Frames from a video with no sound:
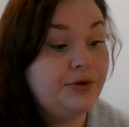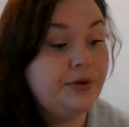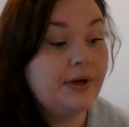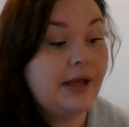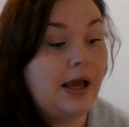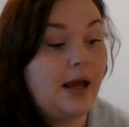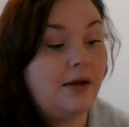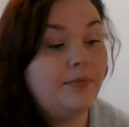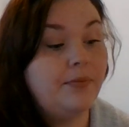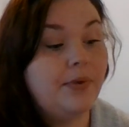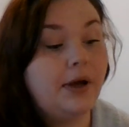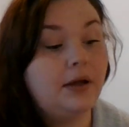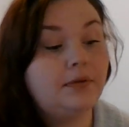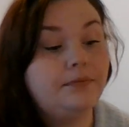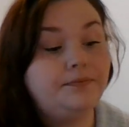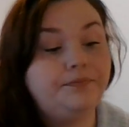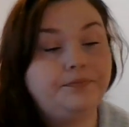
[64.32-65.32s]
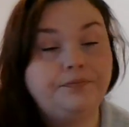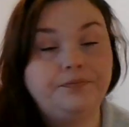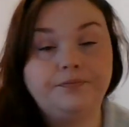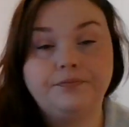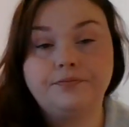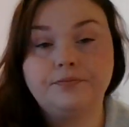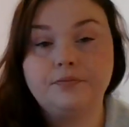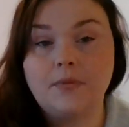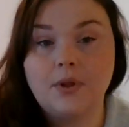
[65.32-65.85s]
do it again, but
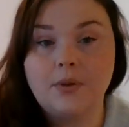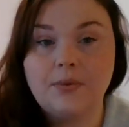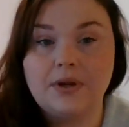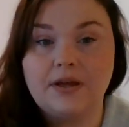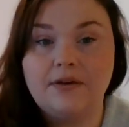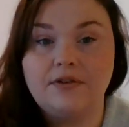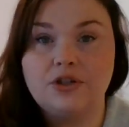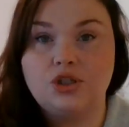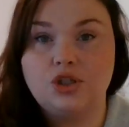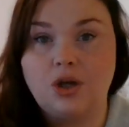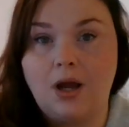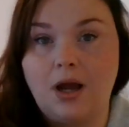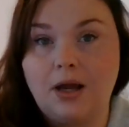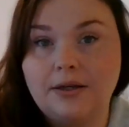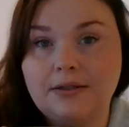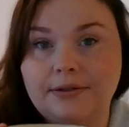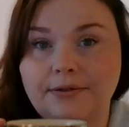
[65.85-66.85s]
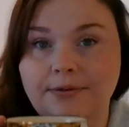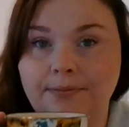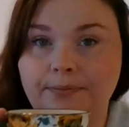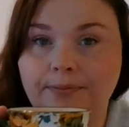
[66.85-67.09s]
I'm gonna give it a shot.